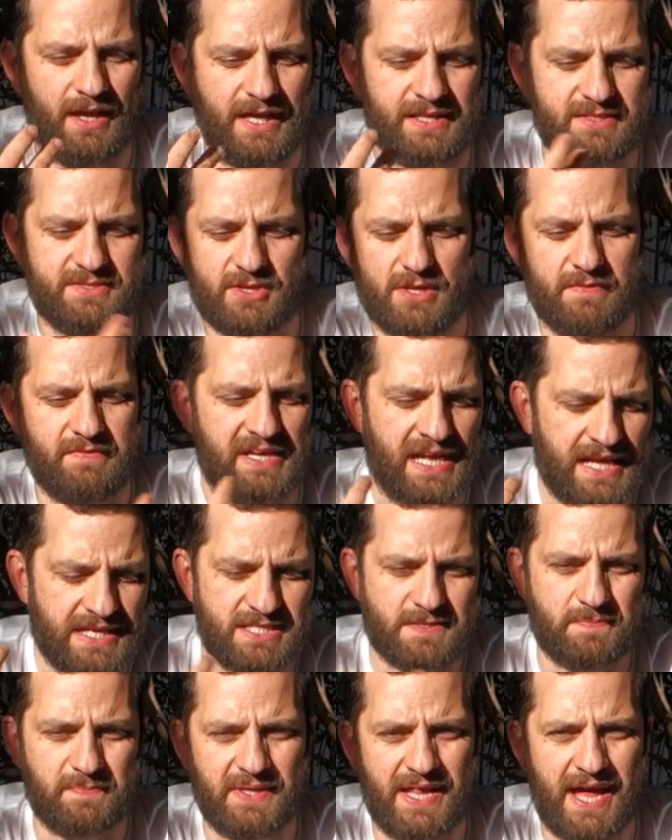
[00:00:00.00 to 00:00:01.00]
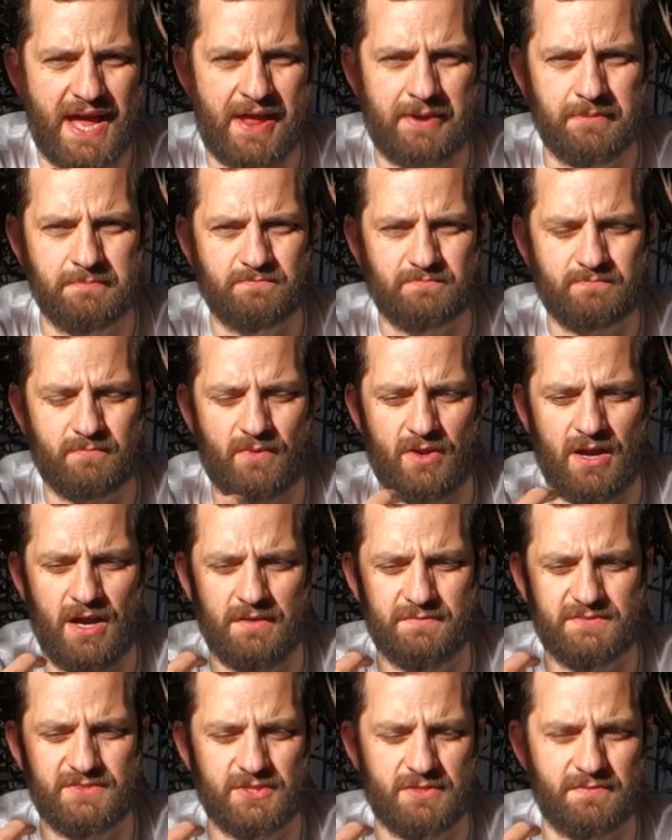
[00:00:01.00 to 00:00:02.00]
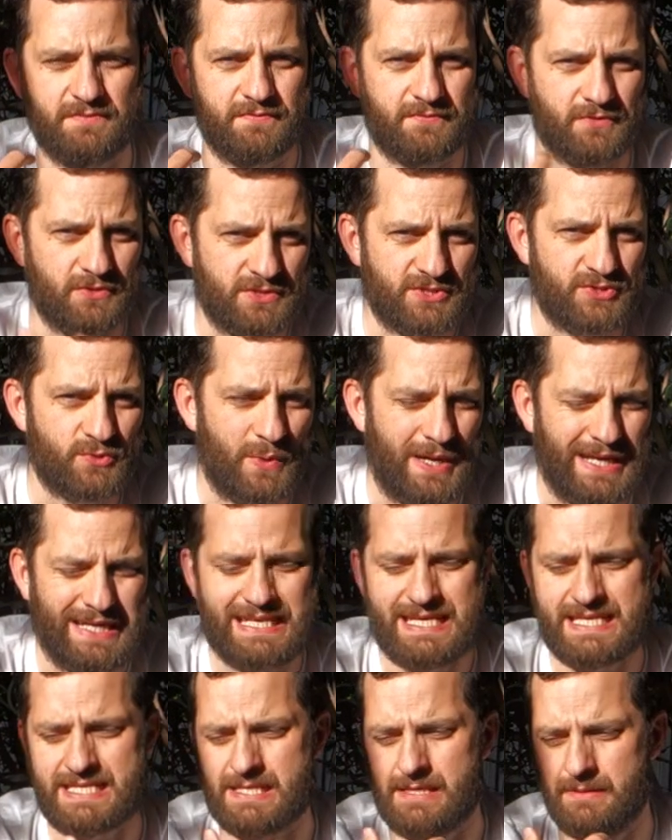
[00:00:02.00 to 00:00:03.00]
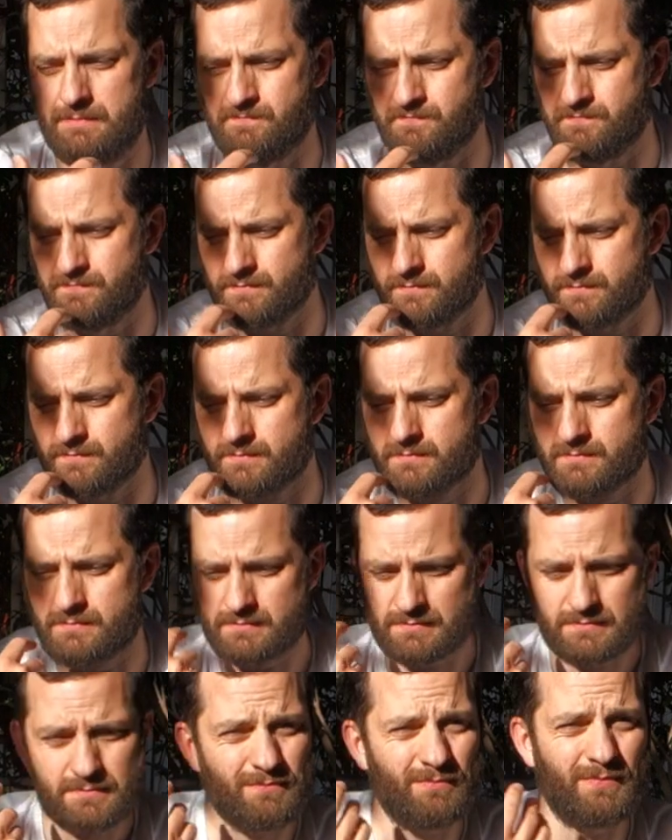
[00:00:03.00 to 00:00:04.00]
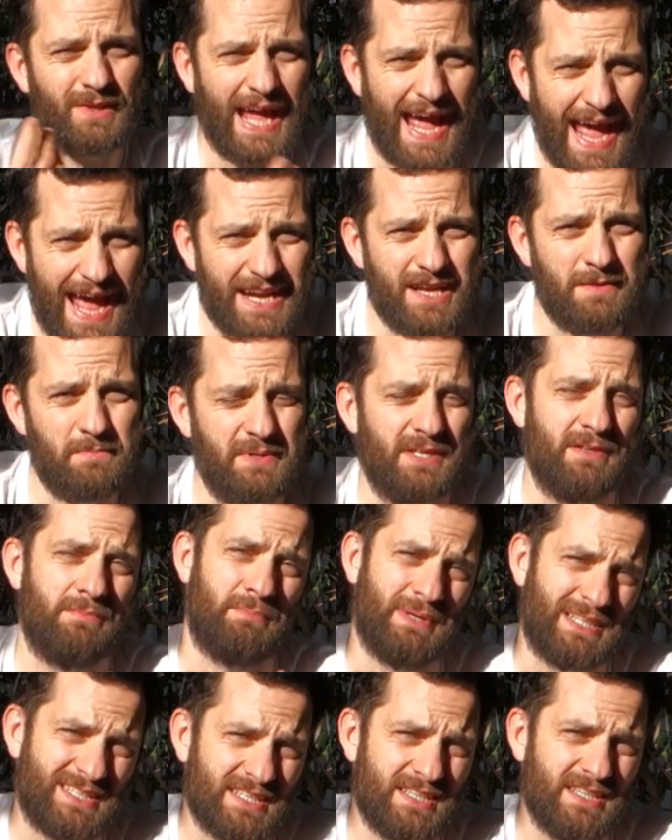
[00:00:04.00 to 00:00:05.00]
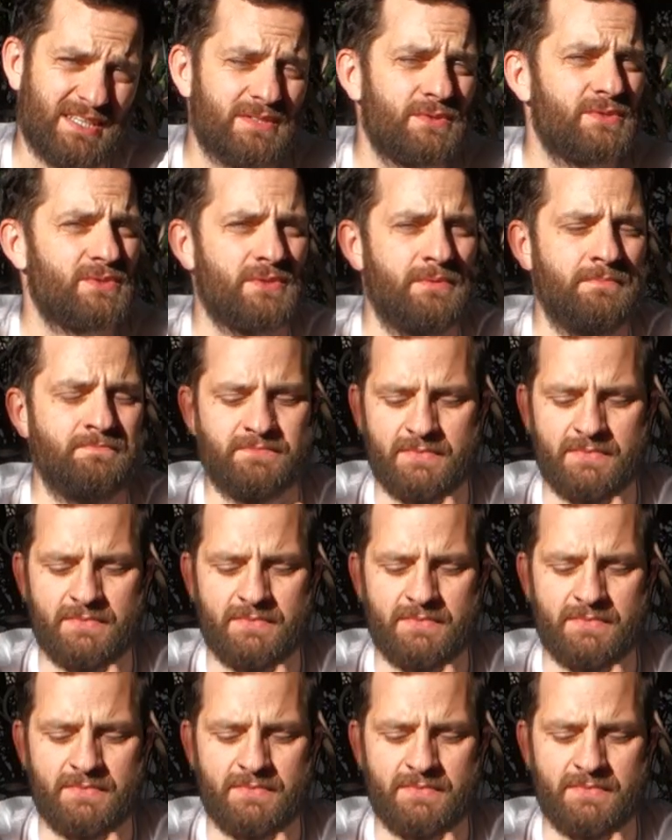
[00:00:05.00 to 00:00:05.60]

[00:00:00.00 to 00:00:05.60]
It's sort of an interplay of sort of fruit sweetness and a bit of bitterness,